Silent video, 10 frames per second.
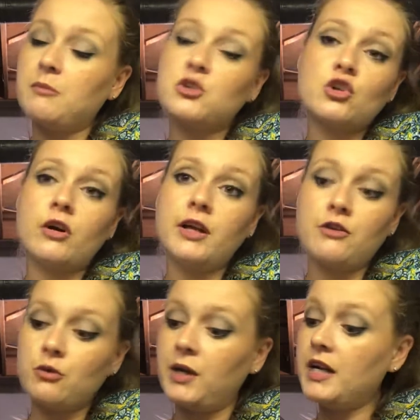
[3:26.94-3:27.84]
starting
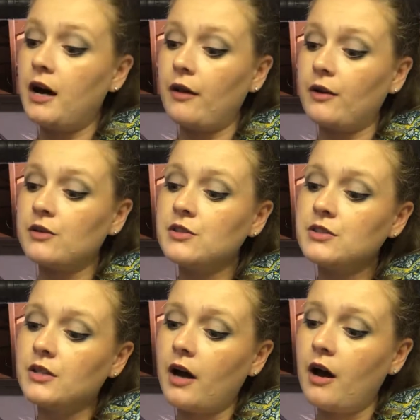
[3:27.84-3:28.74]
at
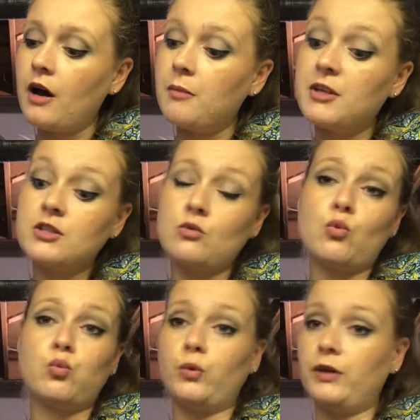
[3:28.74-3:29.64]
$3. It's a
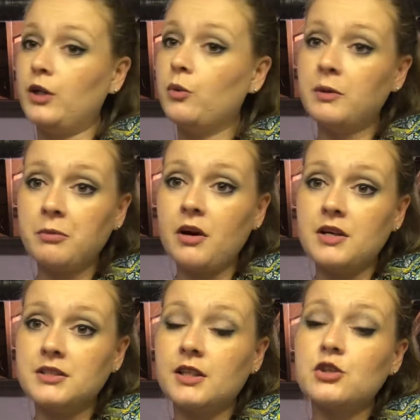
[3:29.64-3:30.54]
really quick
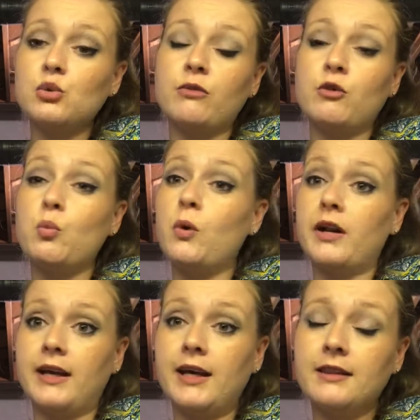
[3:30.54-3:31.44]
process, so if you want
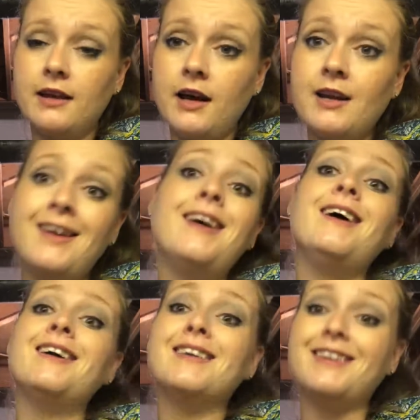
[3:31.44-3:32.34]
to get that,
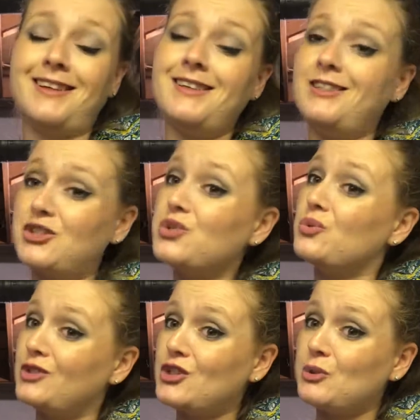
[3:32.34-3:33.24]
get it as
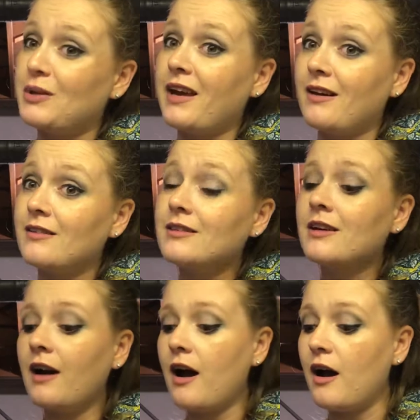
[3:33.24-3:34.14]
soon as you can.
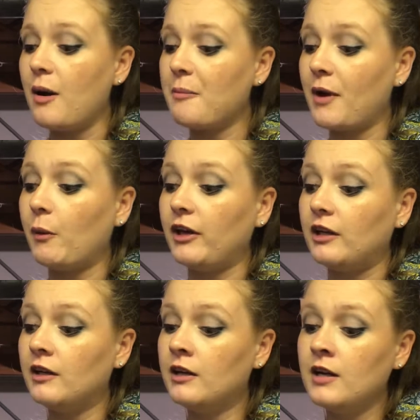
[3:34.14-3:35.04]
That
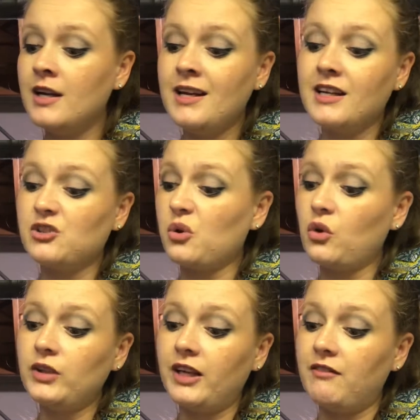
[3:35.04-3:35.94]
way, they're
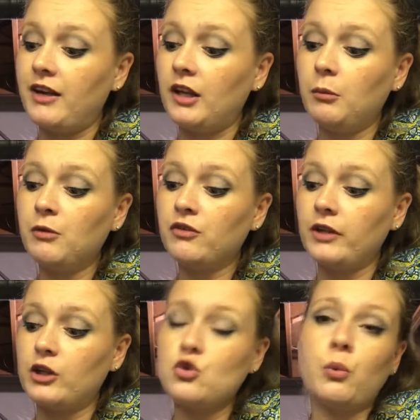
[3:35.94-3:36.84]
only available for
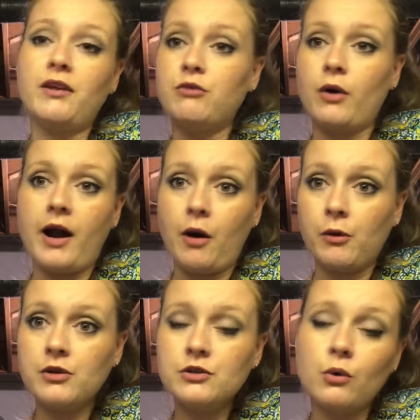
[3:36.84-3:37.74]
like 24
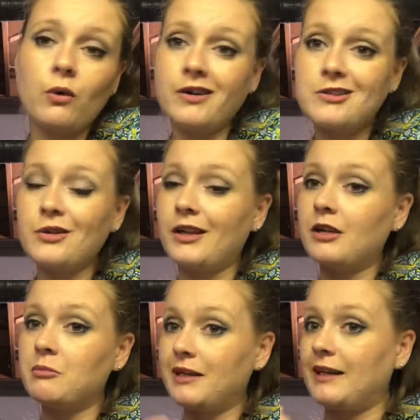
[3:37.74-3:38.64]
hours or until they
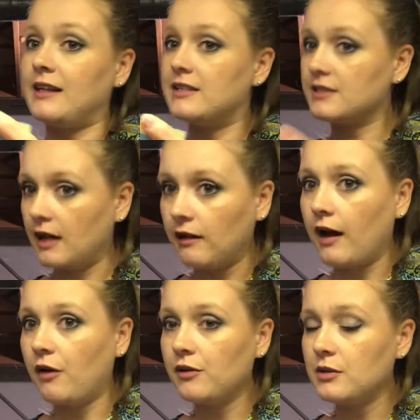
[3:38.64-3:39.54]
completely sell
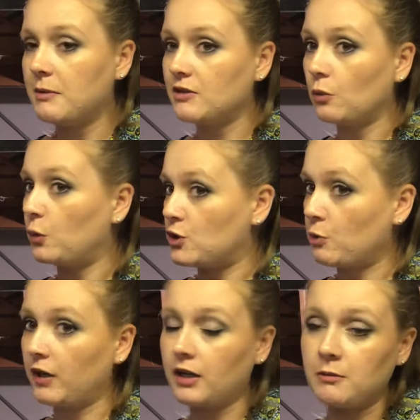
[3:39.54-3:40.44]
out. Depends on which
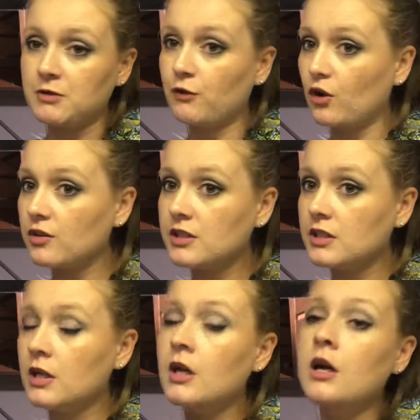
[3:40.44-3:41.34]
one comes first.